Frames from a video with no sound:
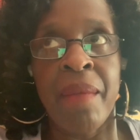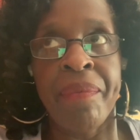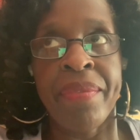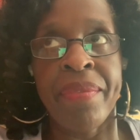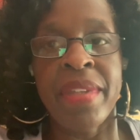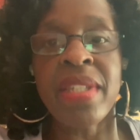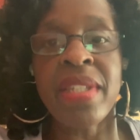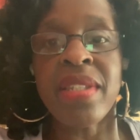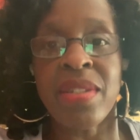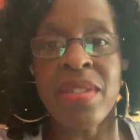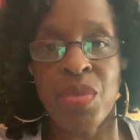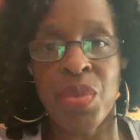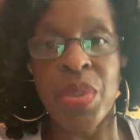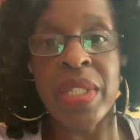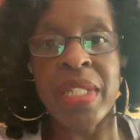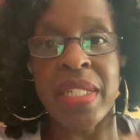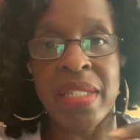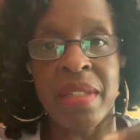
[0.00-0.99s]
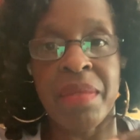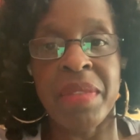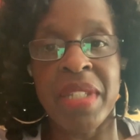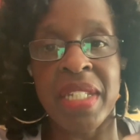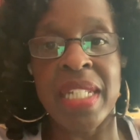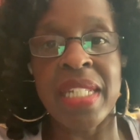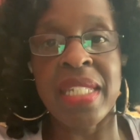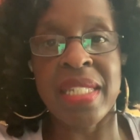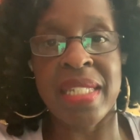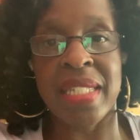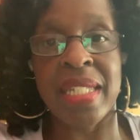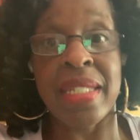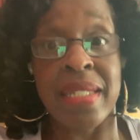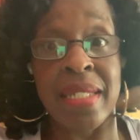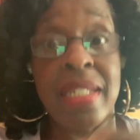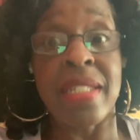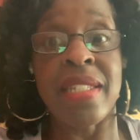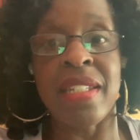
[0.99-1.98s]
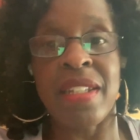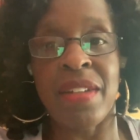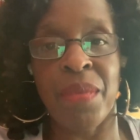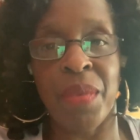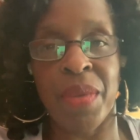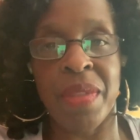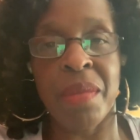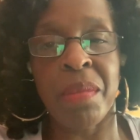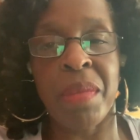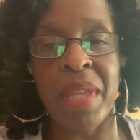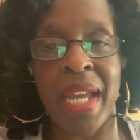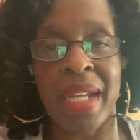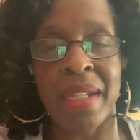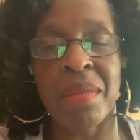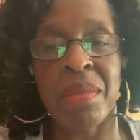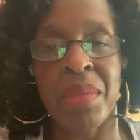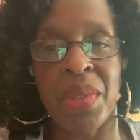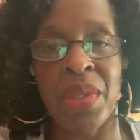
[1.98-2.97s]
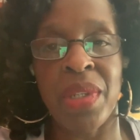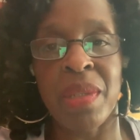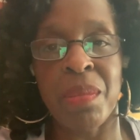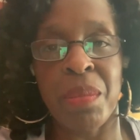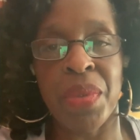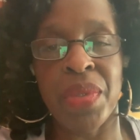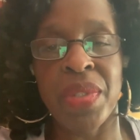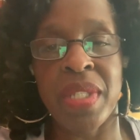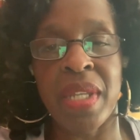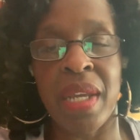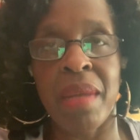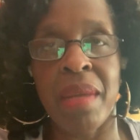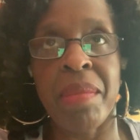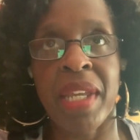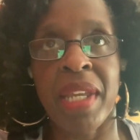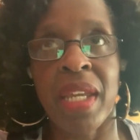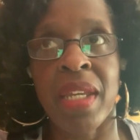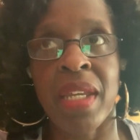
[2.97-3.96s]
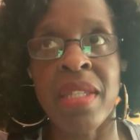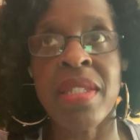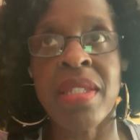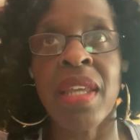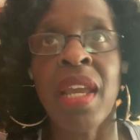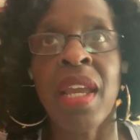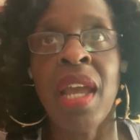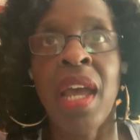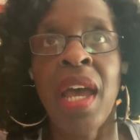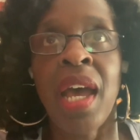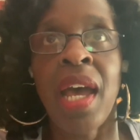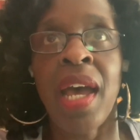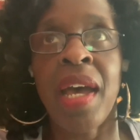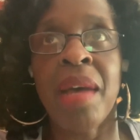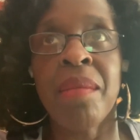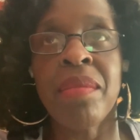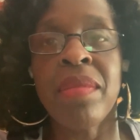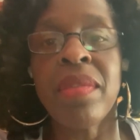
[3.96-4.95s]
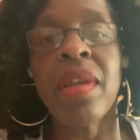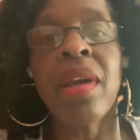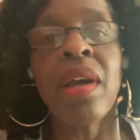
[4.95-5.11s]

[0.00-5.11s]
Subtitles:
this is really something that's sensitive with the Black community per se, because um,